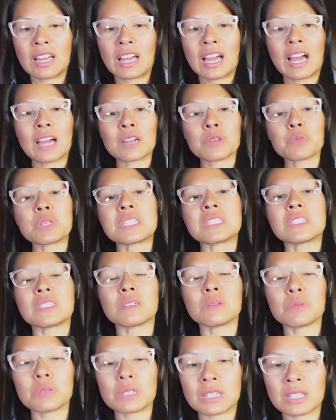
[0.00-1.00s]
how do we
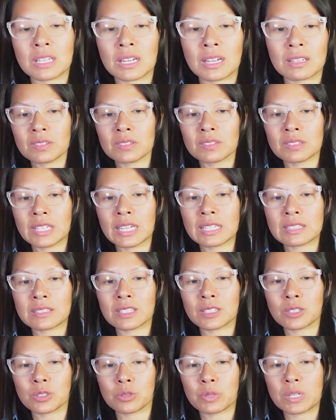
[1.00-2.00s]
deal with that, that
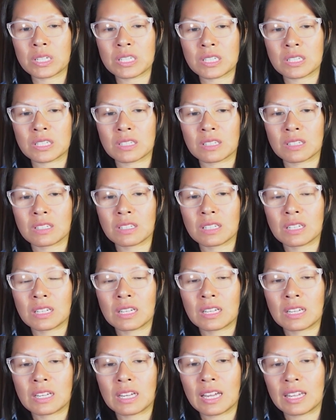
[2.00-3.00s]
situation?
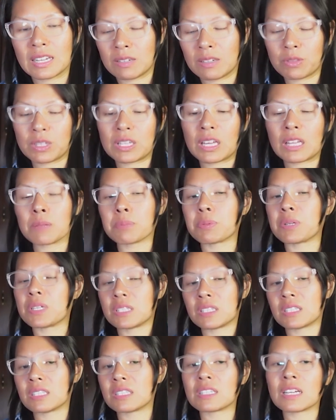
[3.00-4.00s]
And if the other
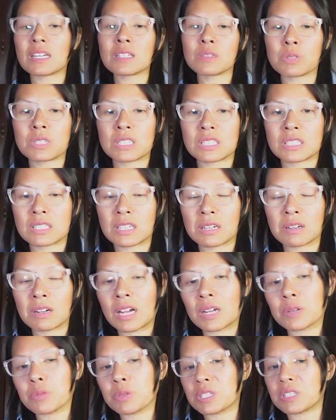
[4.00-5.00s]
person does want to sell, how
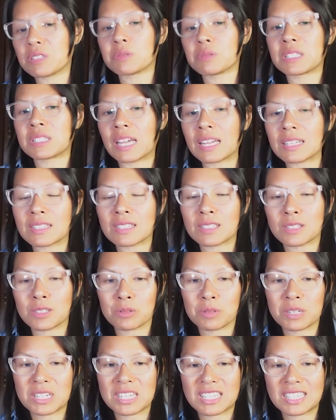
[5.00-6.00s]
do we deal with that
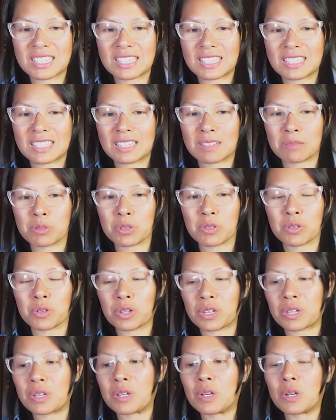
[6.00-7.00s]
situation in terms of
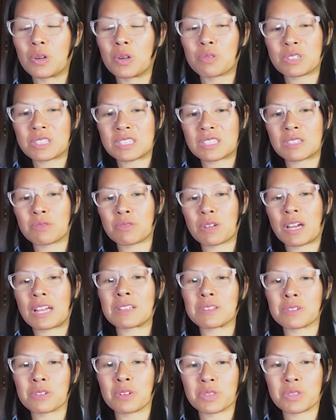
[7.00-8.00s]
going, what's the
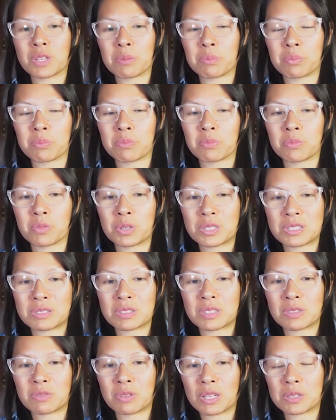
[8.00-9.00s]
value of that? What's
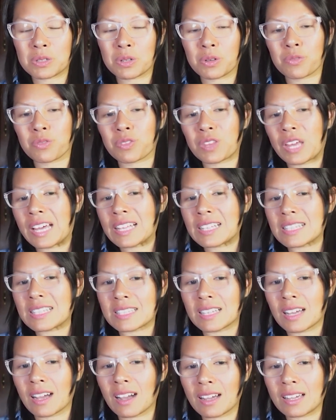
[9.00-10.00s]
the value of that
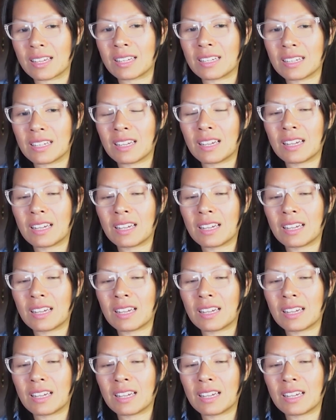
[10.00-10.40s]
side?